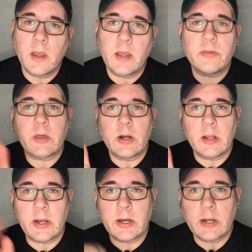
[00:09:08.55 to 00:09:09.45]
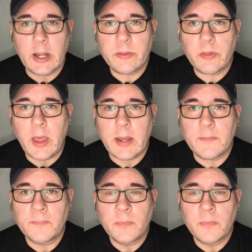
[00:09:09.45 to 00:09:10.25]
it's going to let in less light.